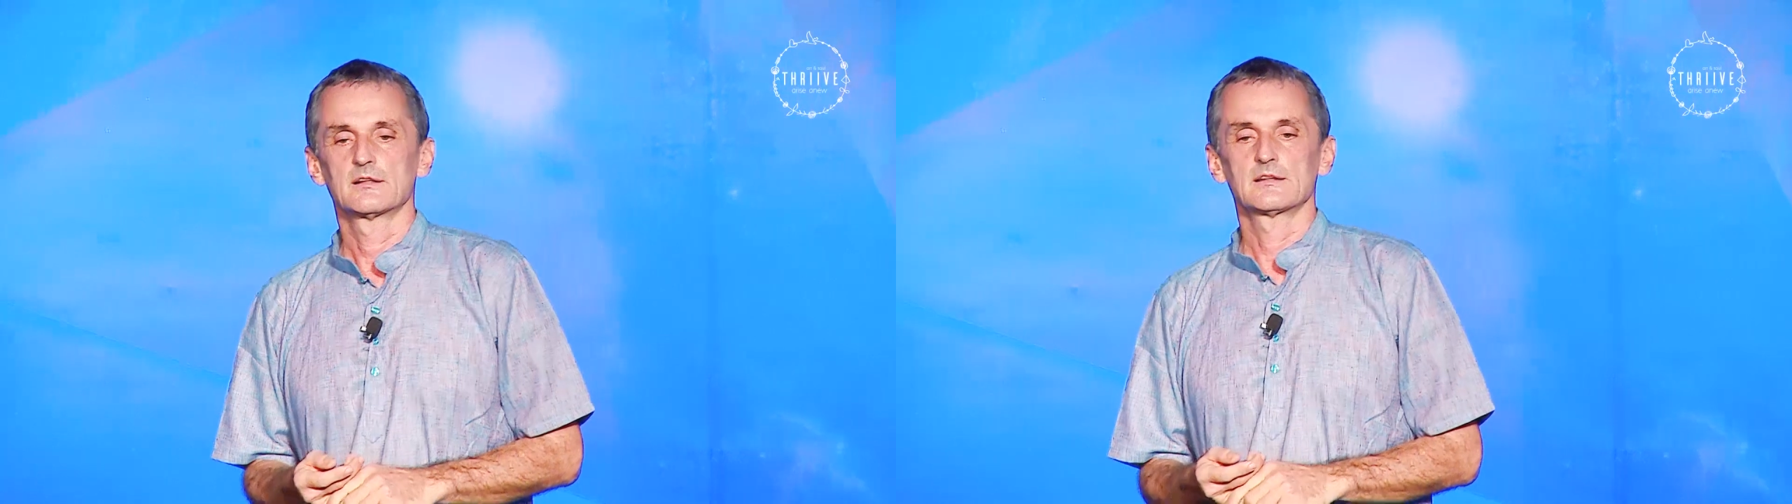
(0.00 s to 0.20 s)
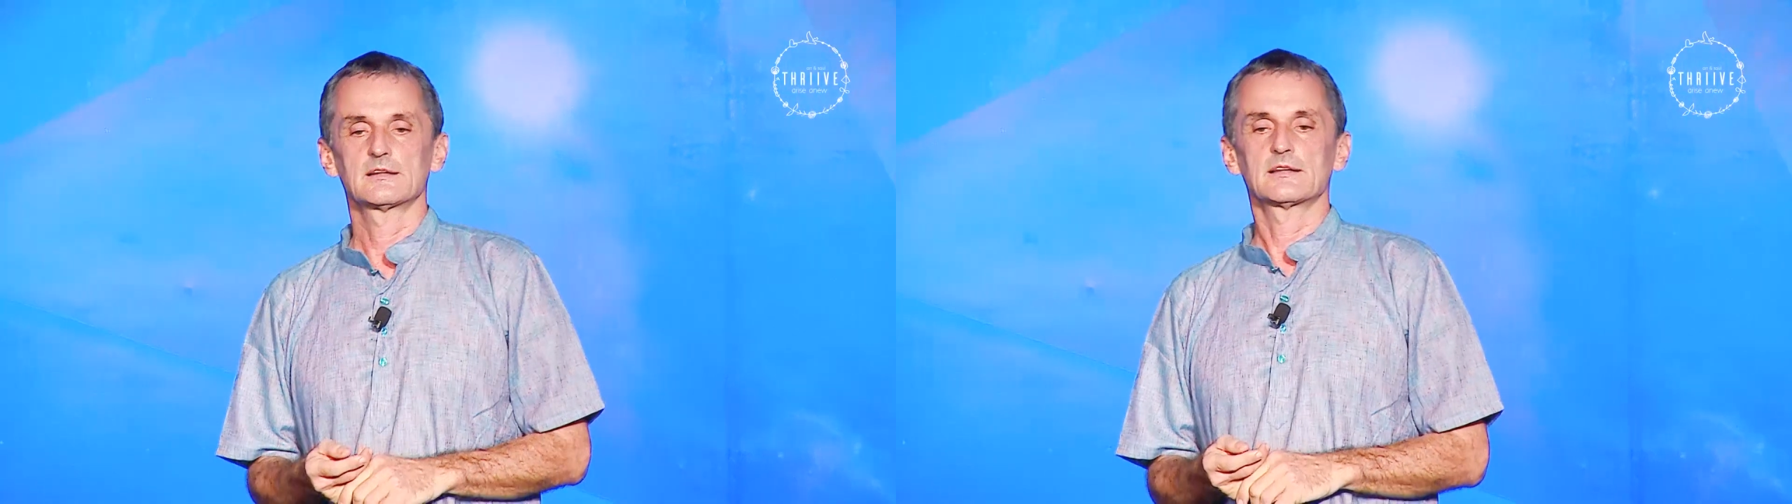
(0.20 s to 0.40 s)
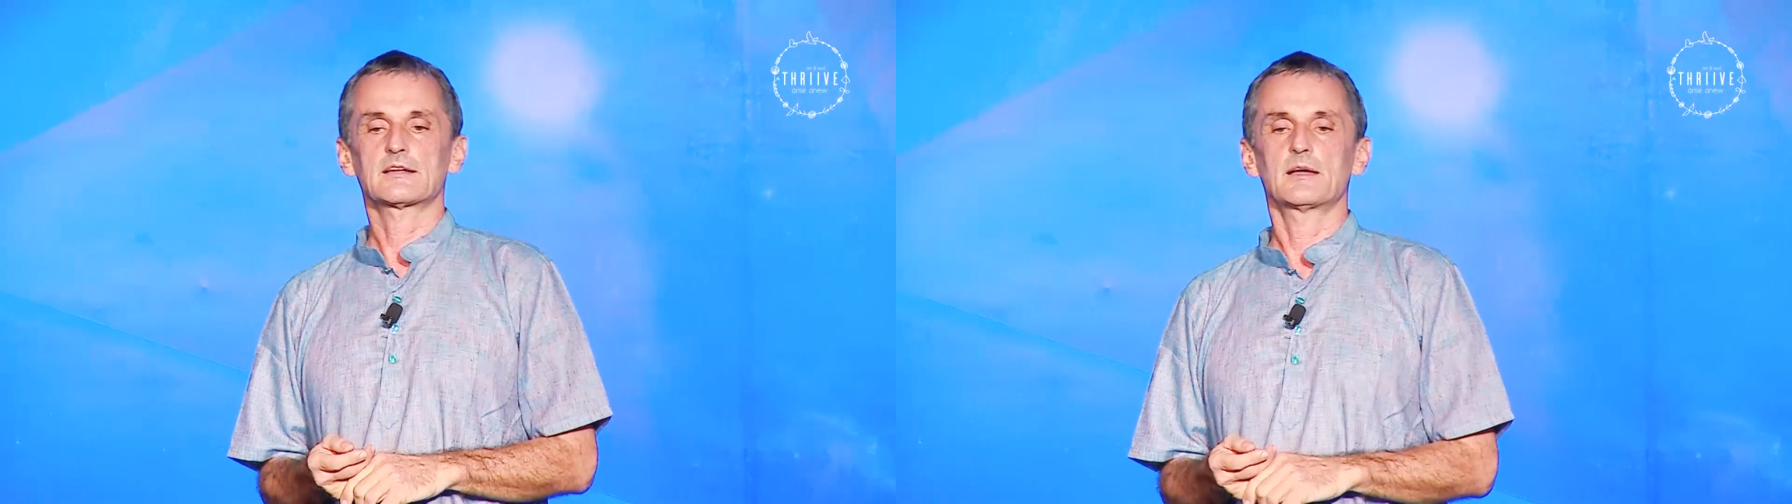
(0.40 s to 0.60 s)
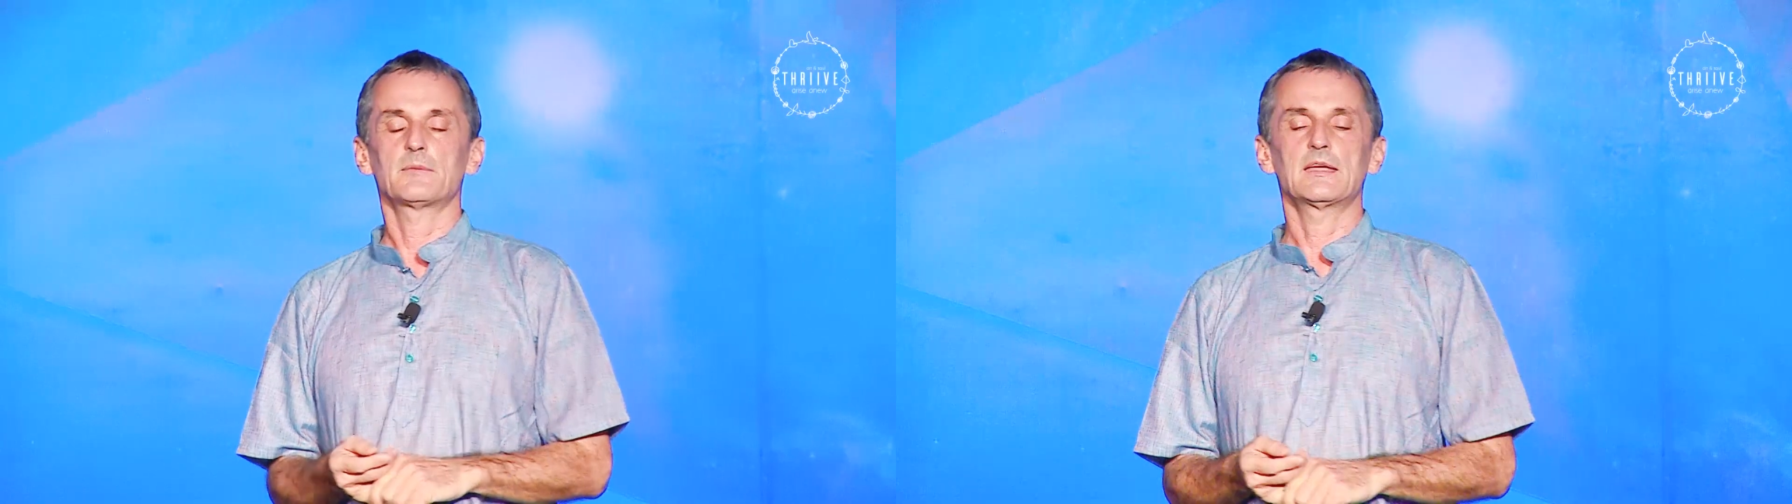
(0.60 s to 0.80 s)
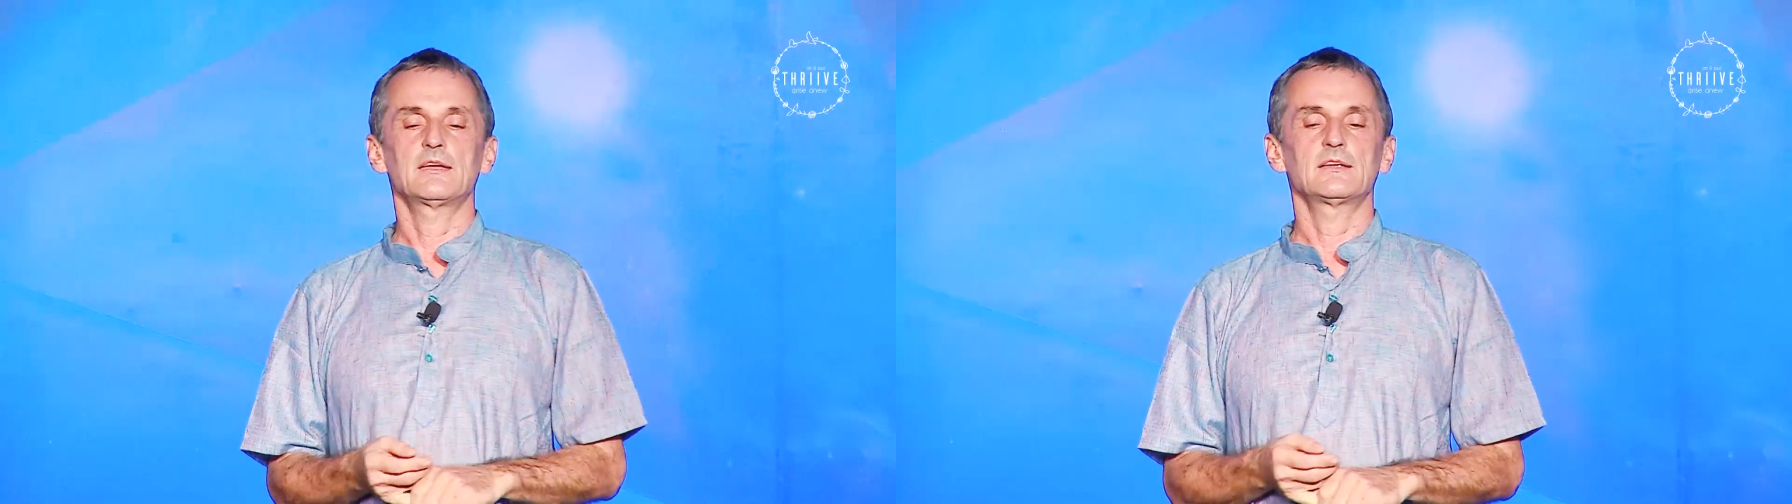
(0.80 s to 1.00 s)
Let it come
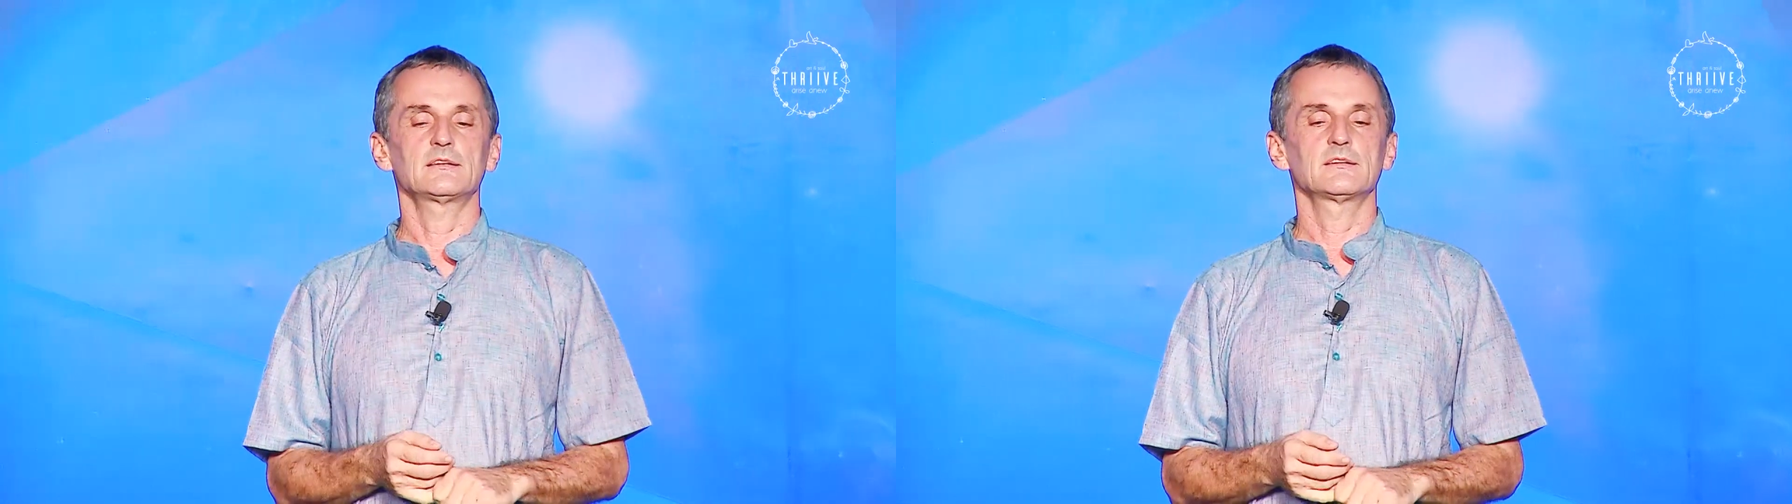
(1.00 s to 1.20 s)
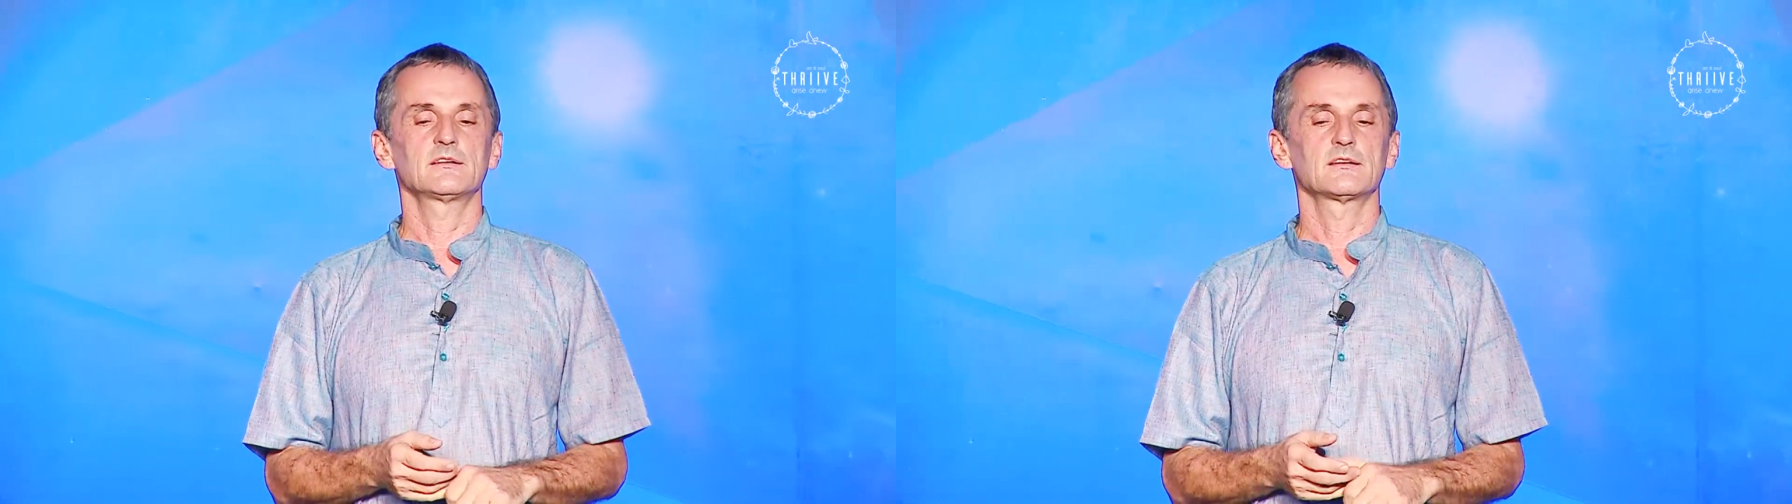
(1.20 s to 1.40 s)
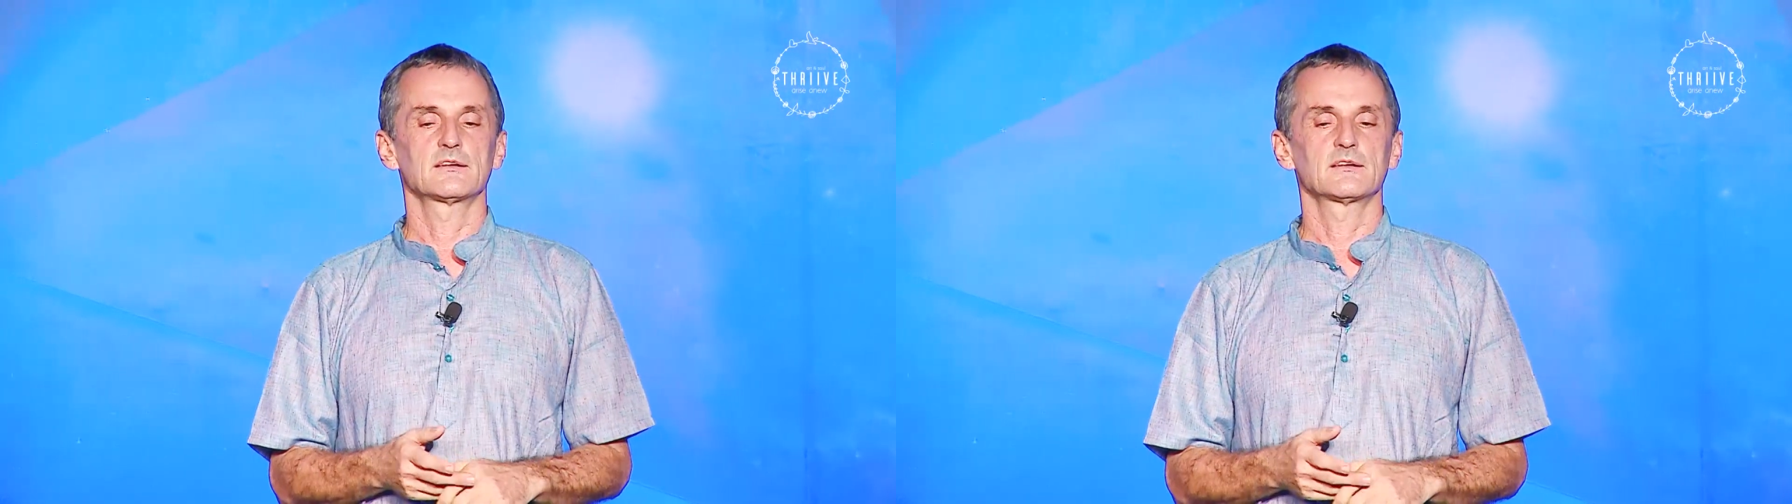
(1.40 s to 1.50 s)
in.